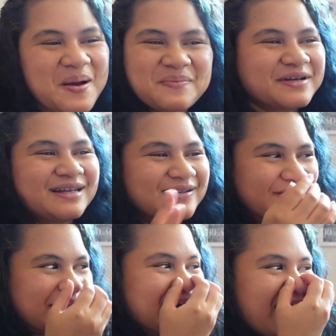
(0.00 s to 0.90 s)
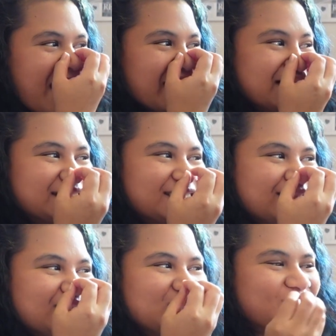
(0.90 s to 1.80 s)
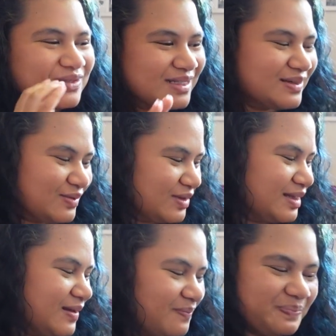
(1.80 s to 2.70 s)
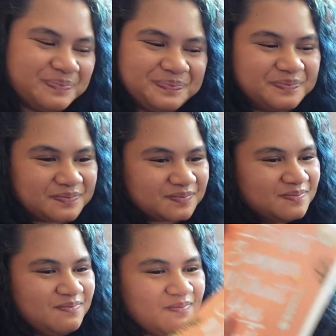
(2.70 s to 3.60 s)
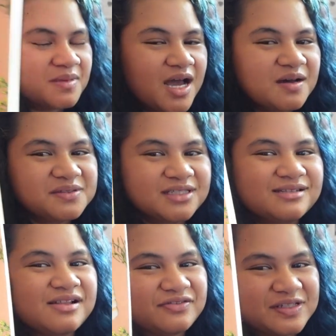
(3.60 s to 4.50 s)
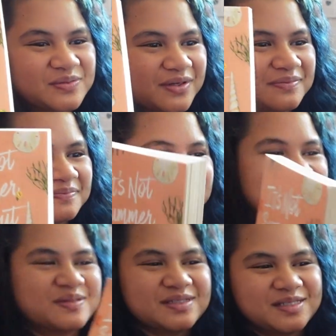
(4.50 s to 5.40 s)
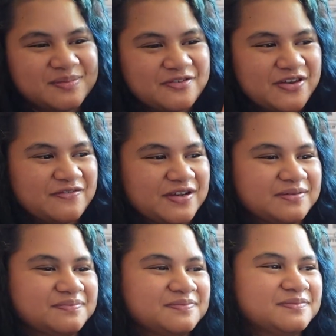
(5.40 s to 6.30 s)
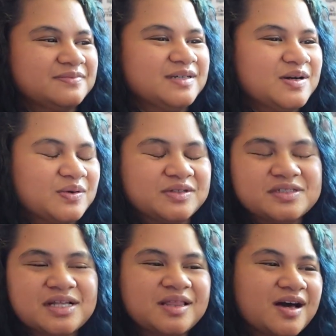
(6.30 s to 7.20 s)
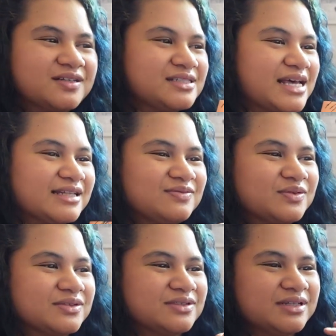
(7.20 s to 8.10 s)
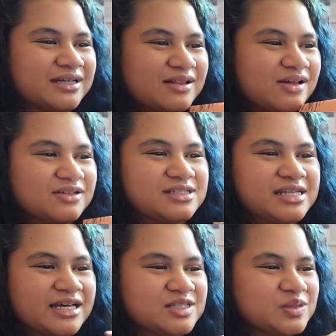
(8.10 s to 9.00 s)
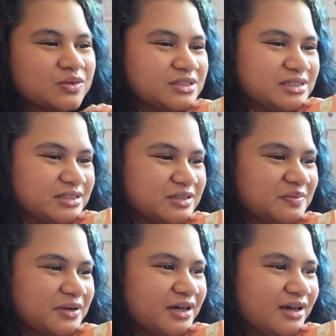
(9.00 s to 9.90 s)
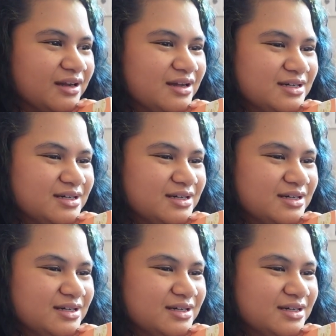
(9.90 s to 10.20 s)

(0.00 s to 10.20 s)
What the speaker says: But anyway, I actually really absolutely love this one. This one is my favorite. Well, there's a lot of sad stories in here, but